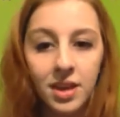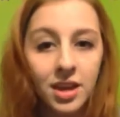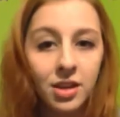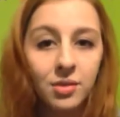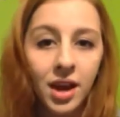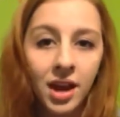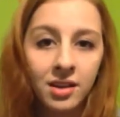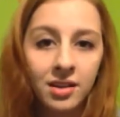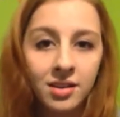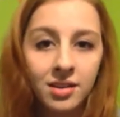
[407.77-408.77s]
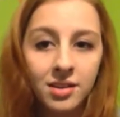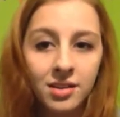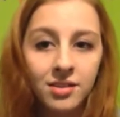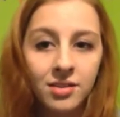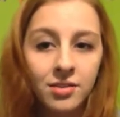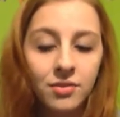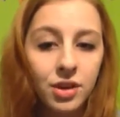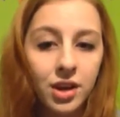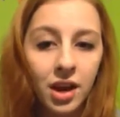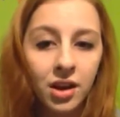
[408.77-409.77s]
Thank you, Dad,
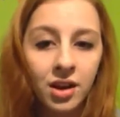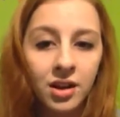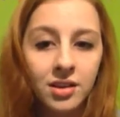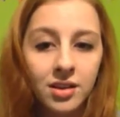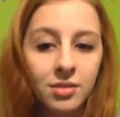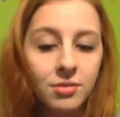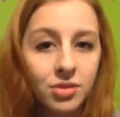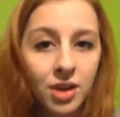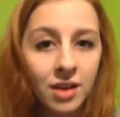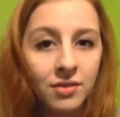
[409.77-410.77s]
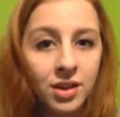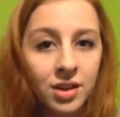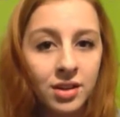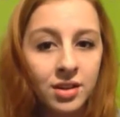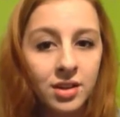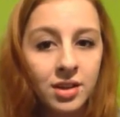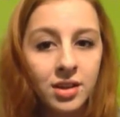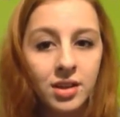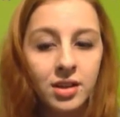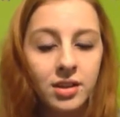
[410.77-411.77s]
for caring and striving
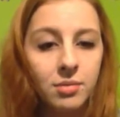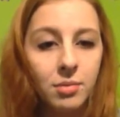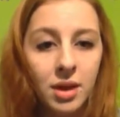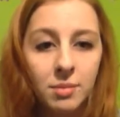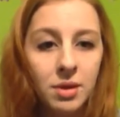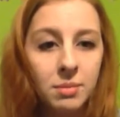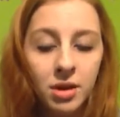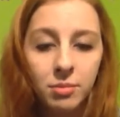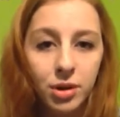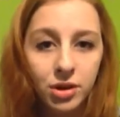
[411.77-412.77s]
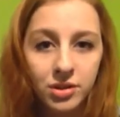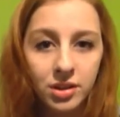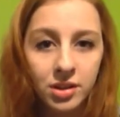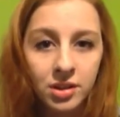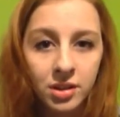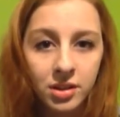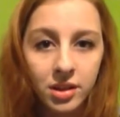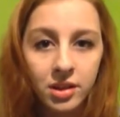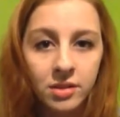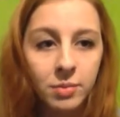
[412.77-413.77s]
to make me a better person
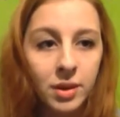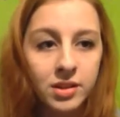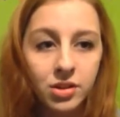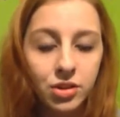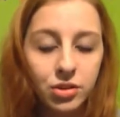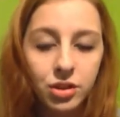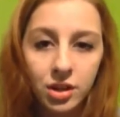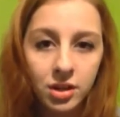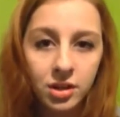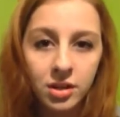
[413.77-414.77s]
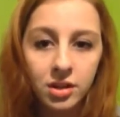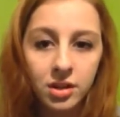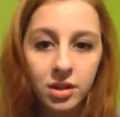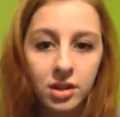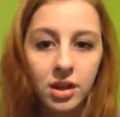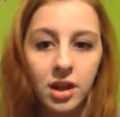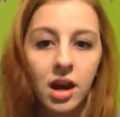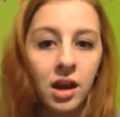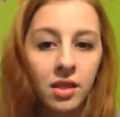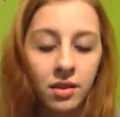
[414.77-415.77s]
as best as you could.
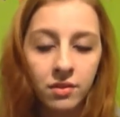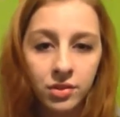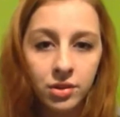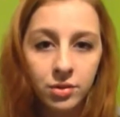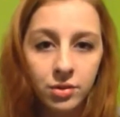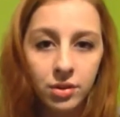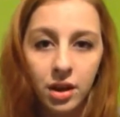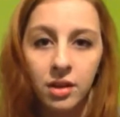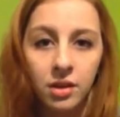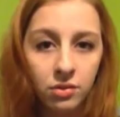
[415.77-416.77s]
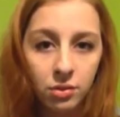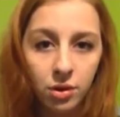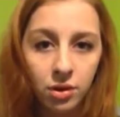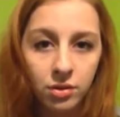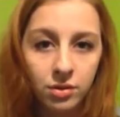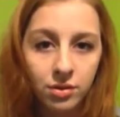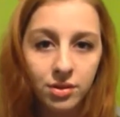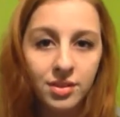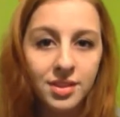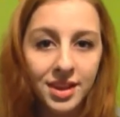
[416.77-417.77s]
I love you. I love you all.
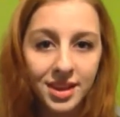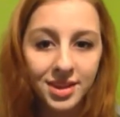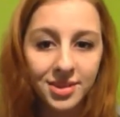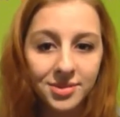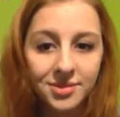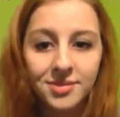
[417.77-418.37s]
Thank you.